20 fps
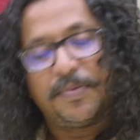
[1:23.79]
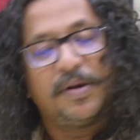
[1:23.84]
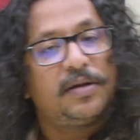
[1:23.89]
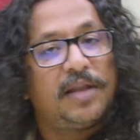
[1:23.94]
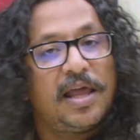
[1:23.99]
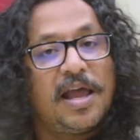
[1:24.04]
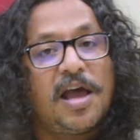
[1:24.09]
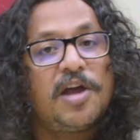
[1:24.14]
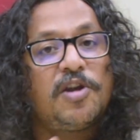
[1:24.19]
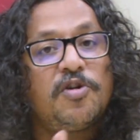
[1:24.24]
but
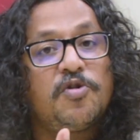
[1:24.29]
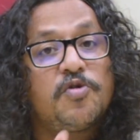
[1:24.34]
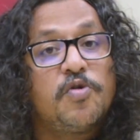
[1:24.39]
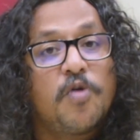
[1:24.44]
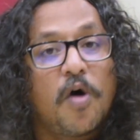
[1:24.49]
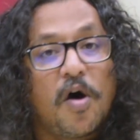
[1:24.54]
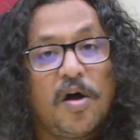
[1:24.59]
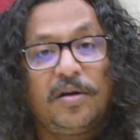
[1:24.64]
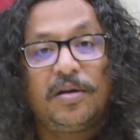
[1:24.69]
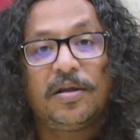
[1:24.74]
they are
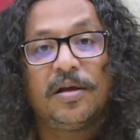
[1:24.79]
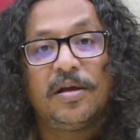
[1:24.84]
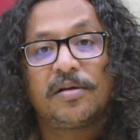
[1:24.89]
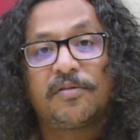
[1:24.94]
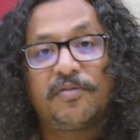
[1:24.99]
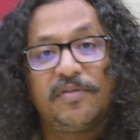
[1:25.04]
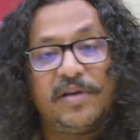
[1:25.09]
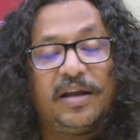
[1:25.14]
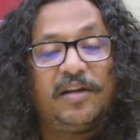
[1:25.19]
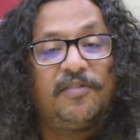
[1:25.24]
not
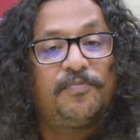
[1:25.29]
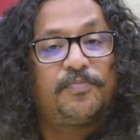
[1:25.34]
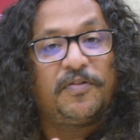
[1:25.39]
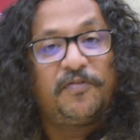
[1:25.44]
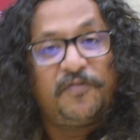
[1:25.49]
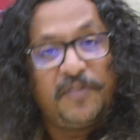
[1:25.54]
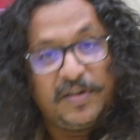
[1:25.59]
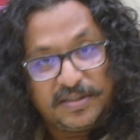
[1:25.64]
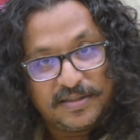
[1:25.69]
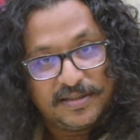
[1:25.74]
creative
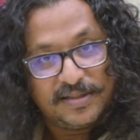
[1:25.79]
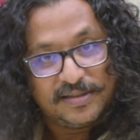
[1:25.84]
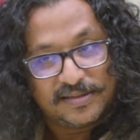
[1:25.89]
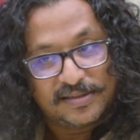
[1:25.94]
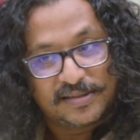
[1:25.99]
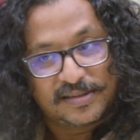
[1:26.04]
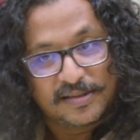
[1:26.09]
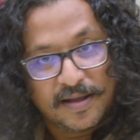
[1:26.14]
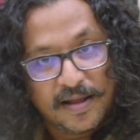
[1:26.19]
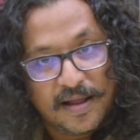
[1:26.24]

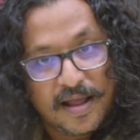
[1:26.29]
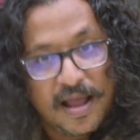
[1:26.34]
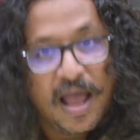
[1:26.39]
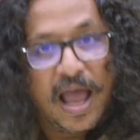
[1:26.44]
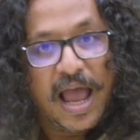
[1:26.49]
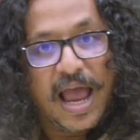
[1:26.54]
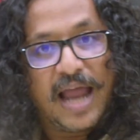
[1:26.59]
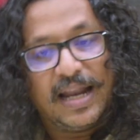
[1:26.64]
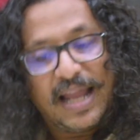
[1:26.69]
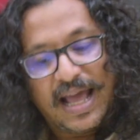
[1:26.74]
professionals.
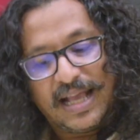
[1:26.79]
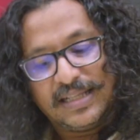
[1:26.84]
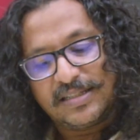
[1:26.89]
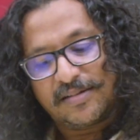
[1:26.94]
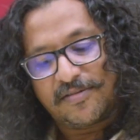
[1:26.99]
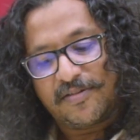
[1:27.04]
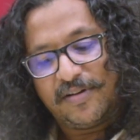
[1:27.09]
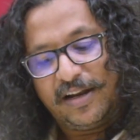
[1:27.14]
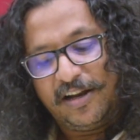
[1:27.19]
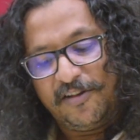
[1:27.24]
And as
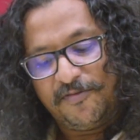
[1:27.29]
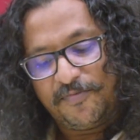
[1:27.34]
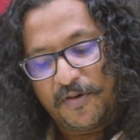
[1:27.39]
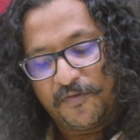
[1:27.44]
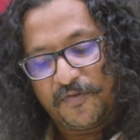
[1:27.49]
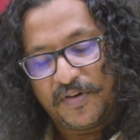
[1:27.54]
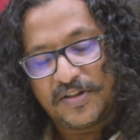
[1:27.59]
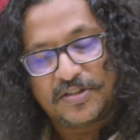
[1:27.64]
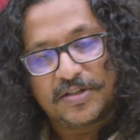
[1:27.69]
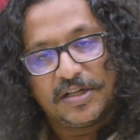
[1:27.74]
a creative
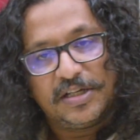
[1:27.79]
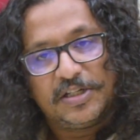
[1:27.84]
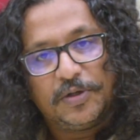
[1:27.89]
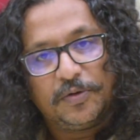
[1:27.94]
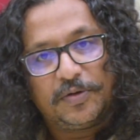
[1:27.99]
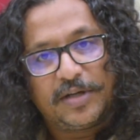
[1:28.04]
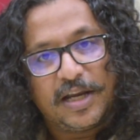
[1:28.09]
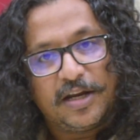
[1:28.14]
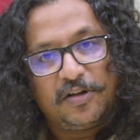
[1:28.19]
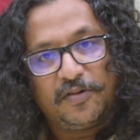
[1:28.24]
professional,
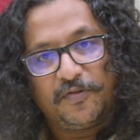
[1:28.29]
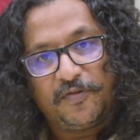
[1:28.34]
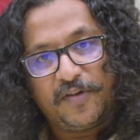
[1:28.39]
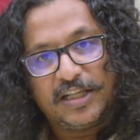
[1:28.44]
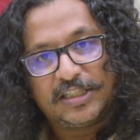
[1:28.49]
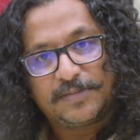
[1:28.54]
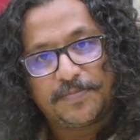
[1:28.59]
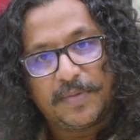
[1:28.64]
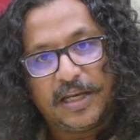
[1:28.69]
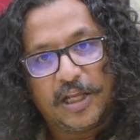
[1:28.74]
you tend to
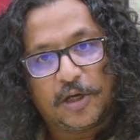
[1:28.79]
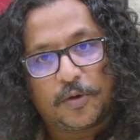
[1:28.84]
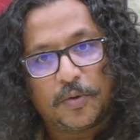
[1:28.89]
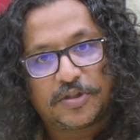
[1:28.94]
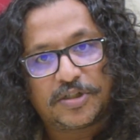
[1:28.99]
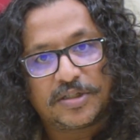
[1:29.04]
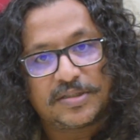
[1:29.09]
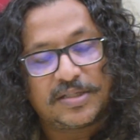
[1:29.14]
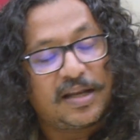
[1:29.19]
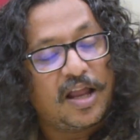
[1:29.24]
face many
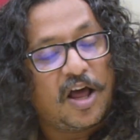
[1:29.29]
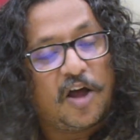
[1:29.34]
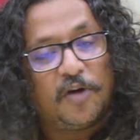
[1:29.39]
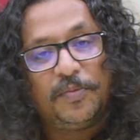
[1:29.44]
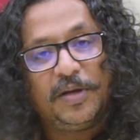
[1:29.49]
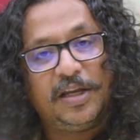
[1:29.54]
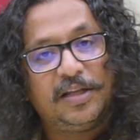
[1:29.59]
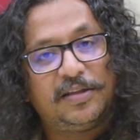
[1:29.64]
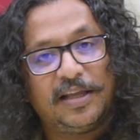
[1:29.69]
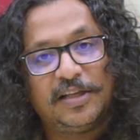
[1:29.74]
questions. How
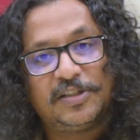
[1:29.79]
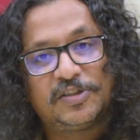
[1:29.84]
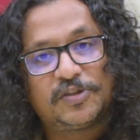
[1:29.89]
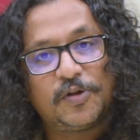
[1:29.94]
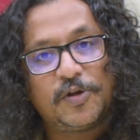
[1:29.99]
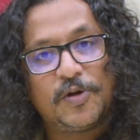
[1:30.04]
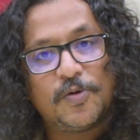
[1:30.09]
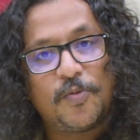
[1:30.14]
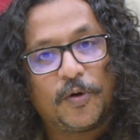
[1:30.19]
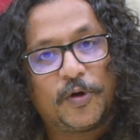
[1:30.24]
many things do
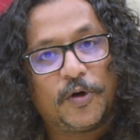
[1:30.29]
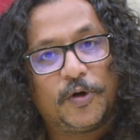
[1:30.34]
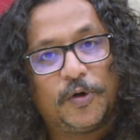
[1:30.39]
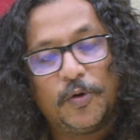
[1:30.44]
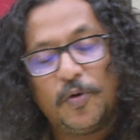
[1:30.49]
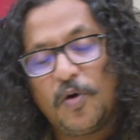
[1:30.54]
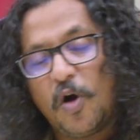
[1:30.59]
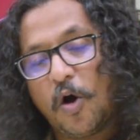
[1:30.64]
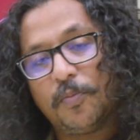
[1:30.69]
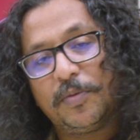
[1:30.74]
you want to
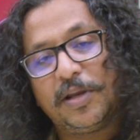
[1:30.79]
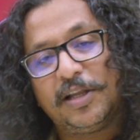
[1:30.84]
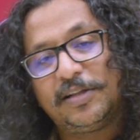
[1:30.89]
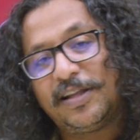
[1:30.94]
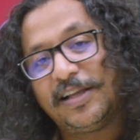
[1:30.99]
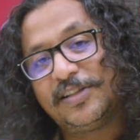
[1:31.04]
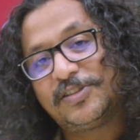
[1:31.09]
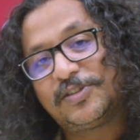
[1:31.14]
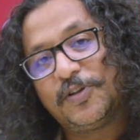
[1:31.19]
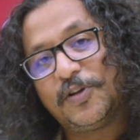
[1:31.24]
do? How many
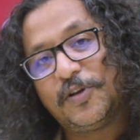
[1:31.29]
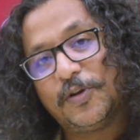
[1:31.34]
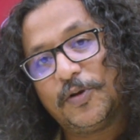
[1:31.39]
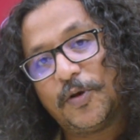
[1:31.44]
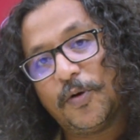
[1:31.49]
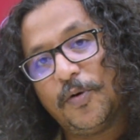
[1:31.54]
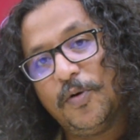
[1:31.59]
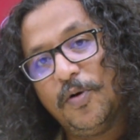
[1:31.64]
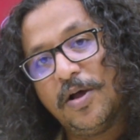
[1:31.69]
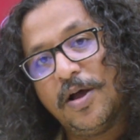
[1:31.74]
things do you
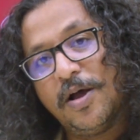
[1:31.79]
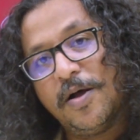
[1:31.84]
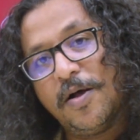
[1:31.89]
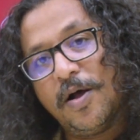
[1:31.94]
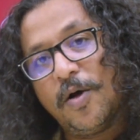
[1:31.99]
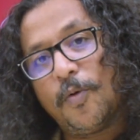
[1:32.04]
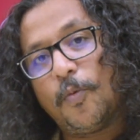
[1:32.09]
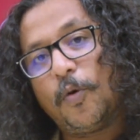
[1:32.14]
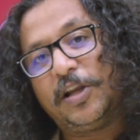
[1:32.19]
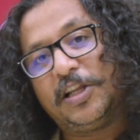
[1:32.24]
know?
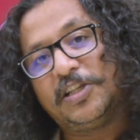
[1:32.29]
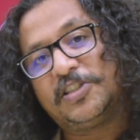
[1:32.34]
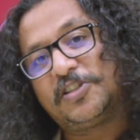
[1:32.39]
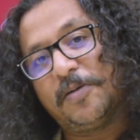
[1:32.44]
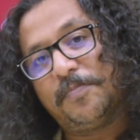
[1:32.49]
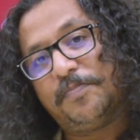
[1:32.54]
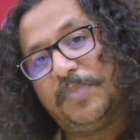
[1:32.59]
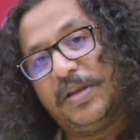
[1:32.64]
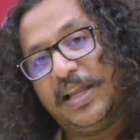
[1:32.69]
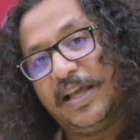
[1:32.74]
What is
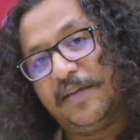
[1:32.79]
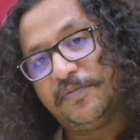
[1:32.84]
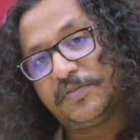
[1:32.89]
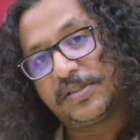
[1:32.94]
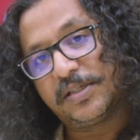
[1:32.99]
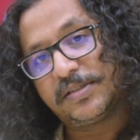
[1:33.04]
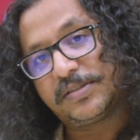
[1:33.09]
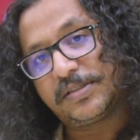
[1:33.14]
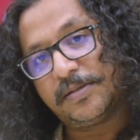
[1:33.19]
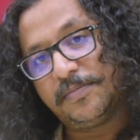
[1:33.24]
your belief
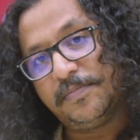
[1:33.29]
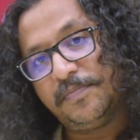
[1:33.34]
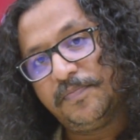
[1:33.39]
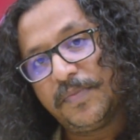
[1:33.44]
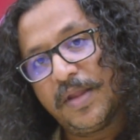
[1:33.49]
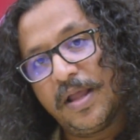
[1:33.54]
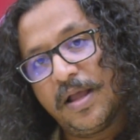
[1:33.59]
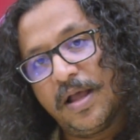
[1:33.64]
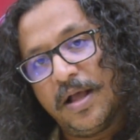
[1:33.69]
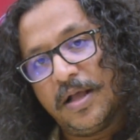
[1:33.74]

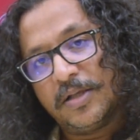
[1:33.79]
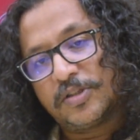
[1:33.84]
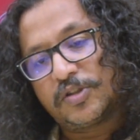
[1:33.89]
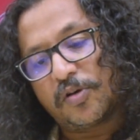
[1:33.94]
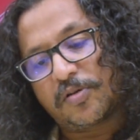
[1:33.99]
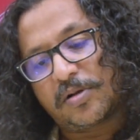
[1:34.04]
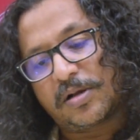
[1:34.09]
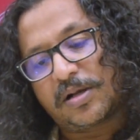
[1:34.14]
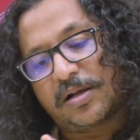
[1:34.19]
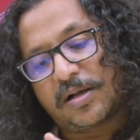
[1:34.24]
system?
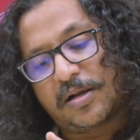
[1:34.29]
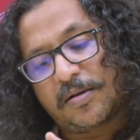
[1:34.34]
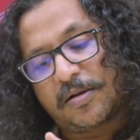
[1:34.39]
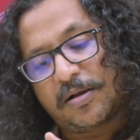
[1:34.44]
So,